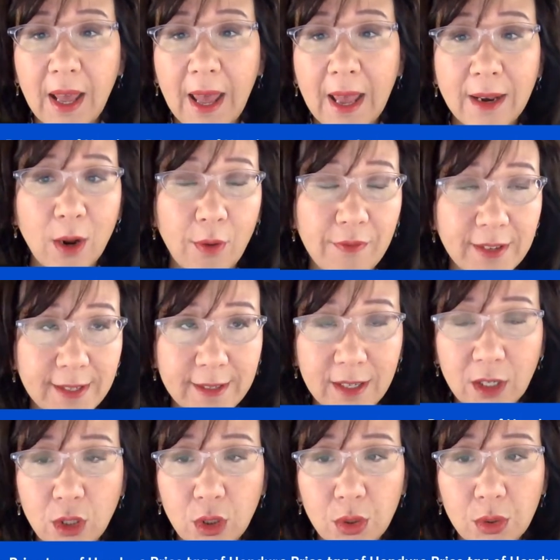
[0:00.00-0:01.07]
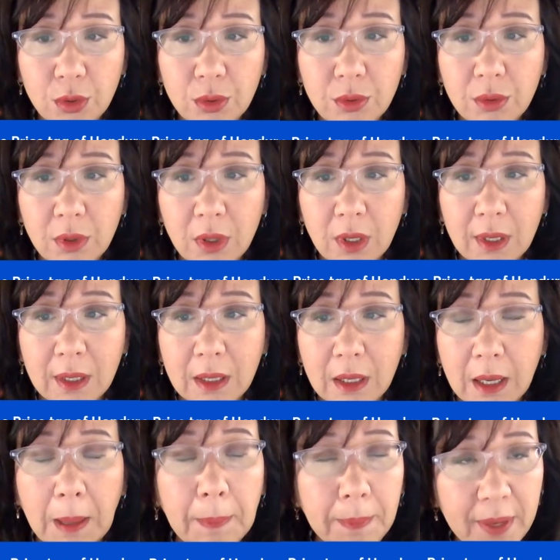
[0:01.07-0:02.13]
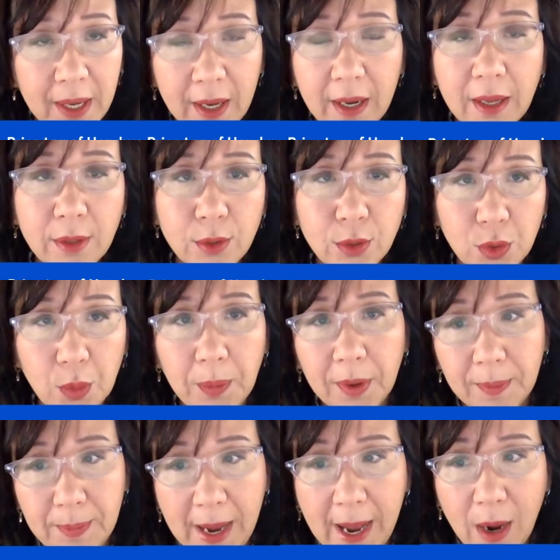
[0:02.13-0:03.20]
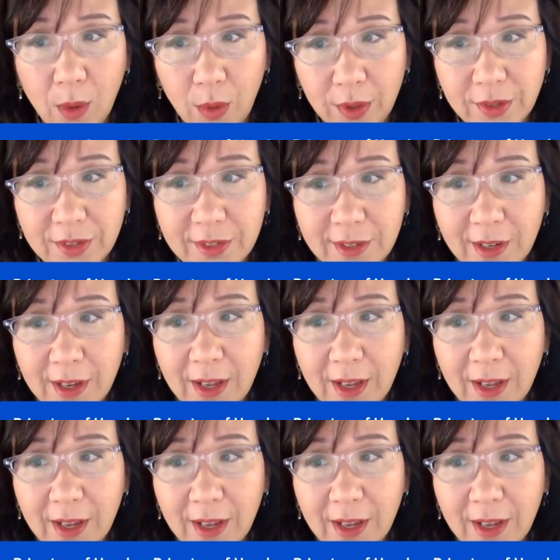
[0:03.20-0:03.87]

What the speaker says: and are visiting two competing superpowers.